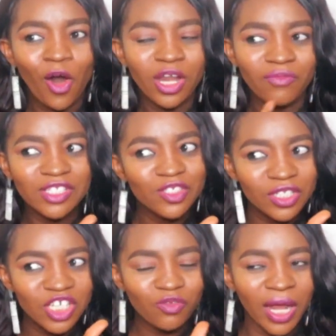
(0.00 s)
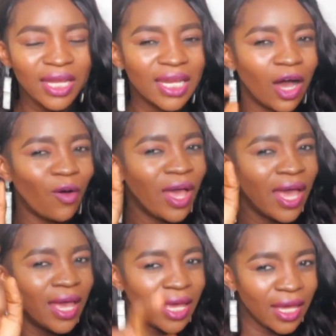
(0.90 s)
All of a sudden right now,
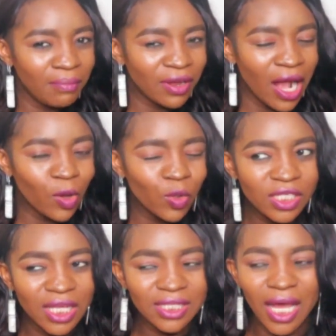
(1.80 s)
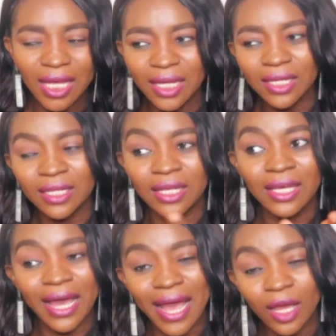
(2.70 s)
Miracle is attacking the
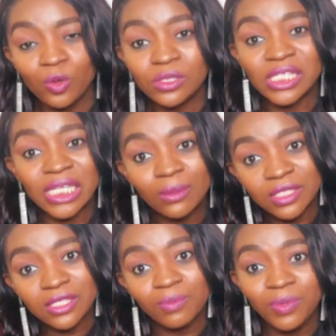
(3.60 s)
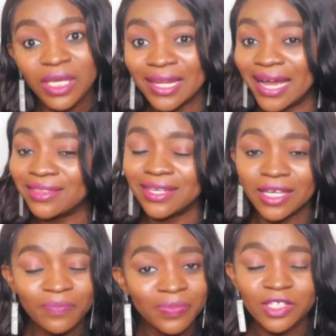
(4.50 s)
guy who seems to be like
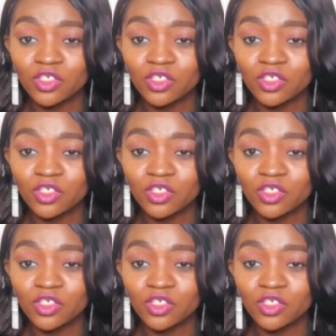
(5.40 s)
the